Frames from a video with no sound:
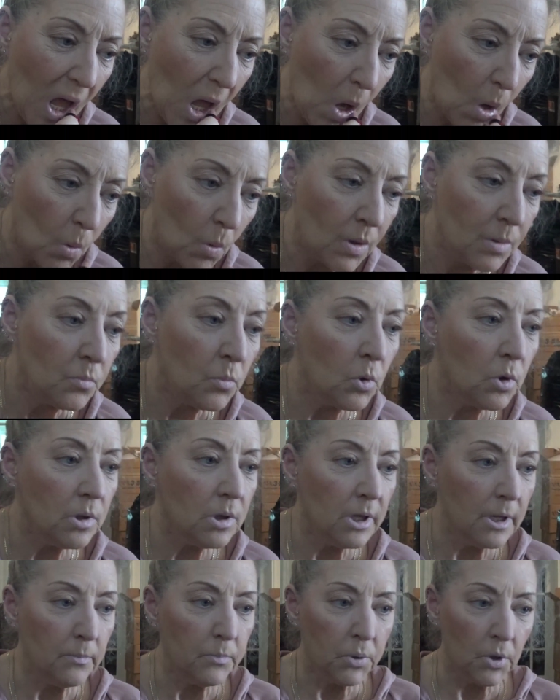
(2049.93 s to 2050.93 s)
one more
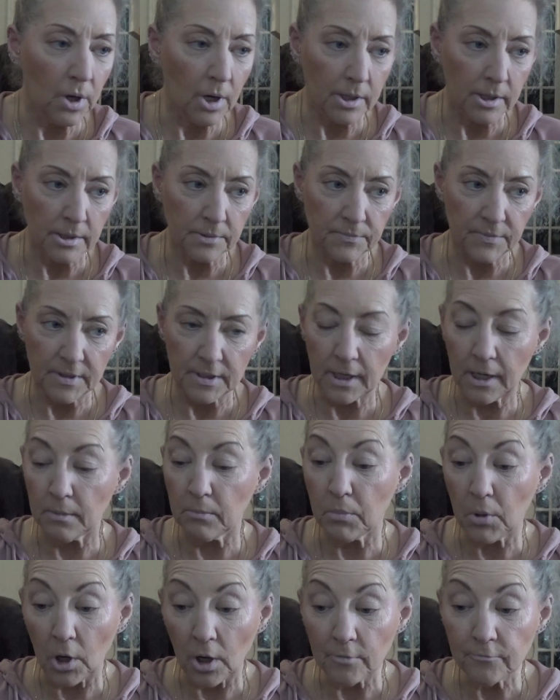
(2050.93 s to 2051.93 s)
lip product that I
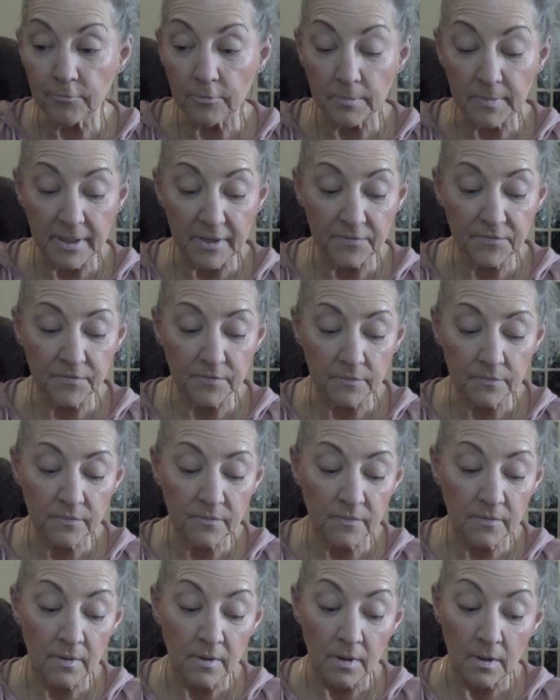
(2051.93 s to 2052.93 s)
bought from
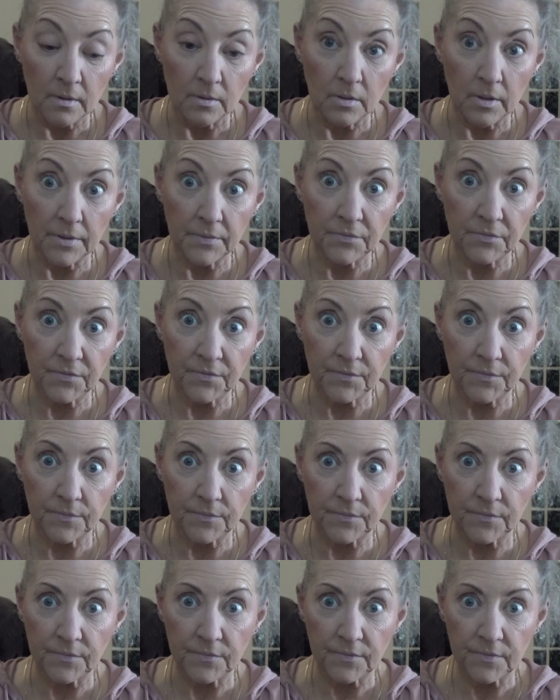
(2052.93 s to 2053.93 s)
Essence. Let's
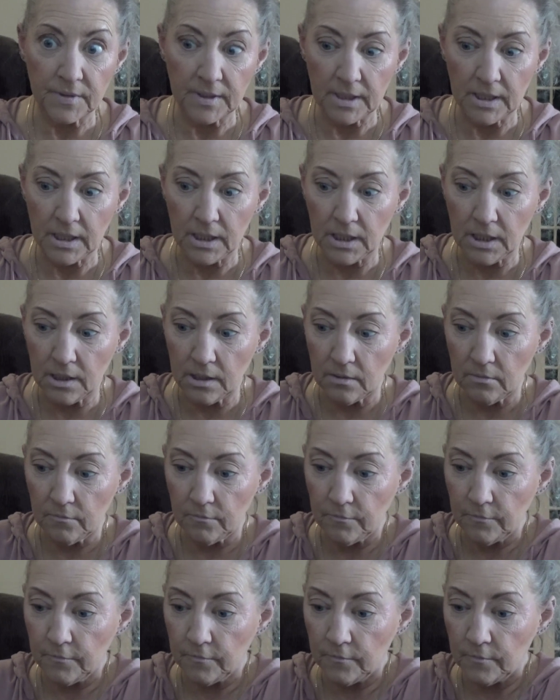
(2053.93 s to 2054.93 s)
see
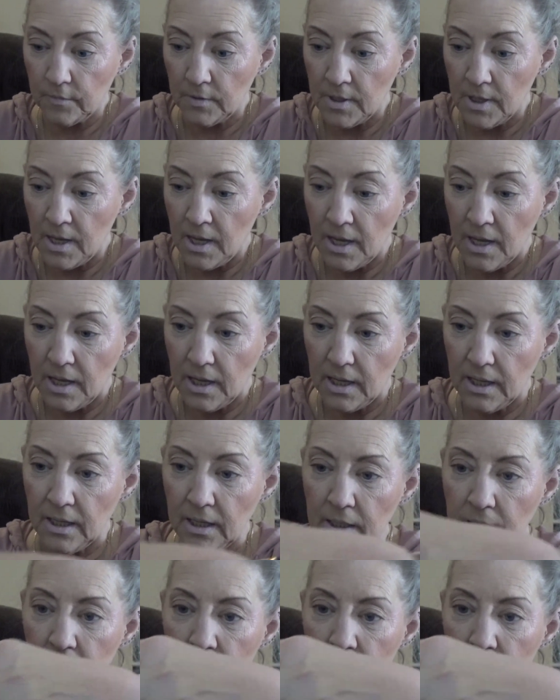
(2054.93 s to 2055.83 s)
if it